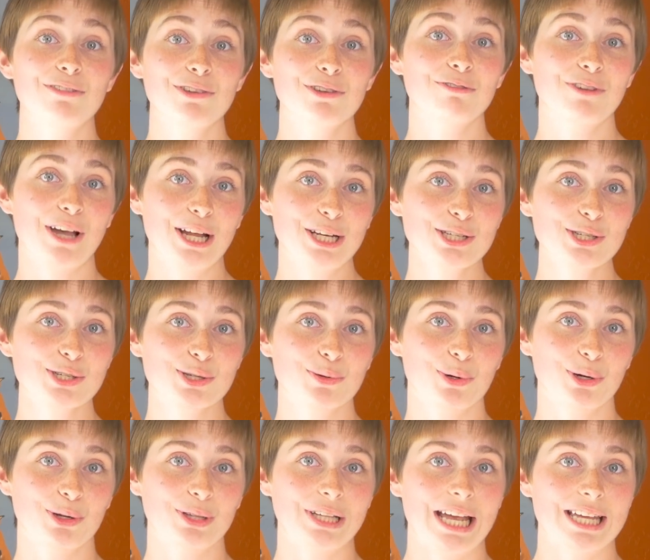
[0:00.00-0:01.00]
If you find a
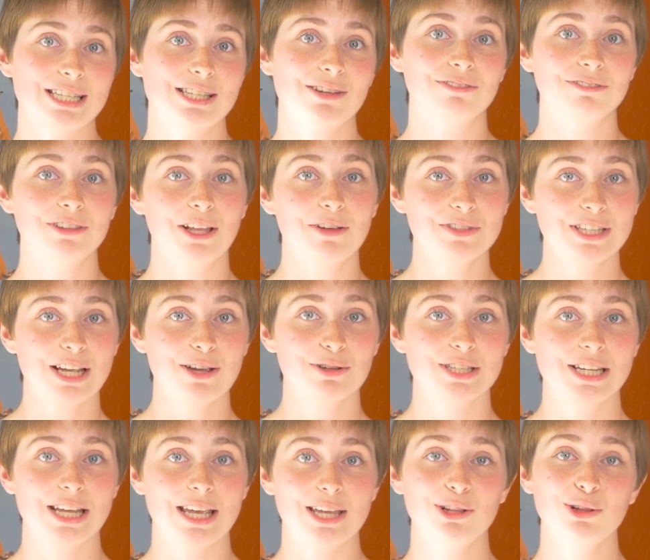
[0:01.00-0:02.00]
squirrel that has a fluffed
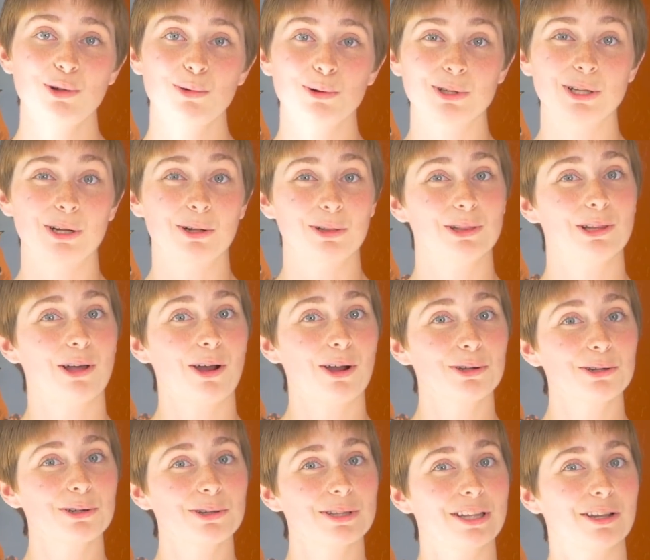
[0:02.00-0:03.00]
out tail or they're
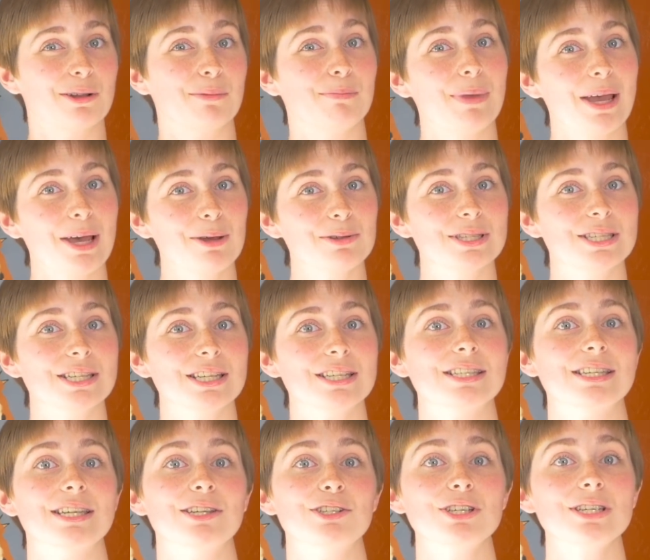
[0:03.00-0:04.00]
longer than about
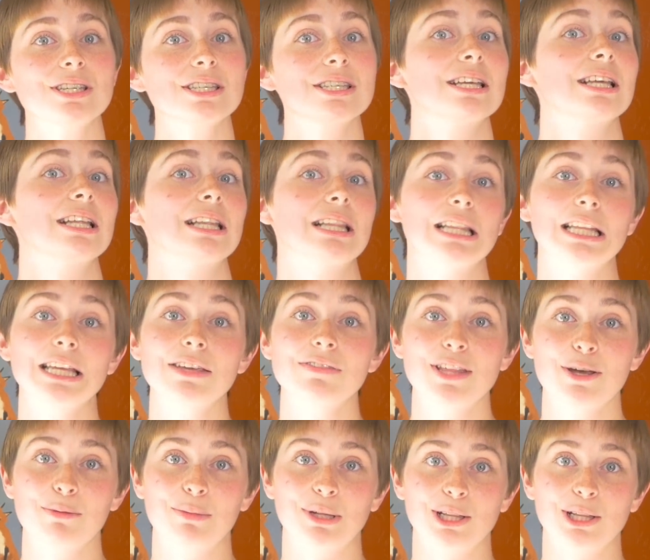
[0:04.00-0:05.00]
six inches, leave them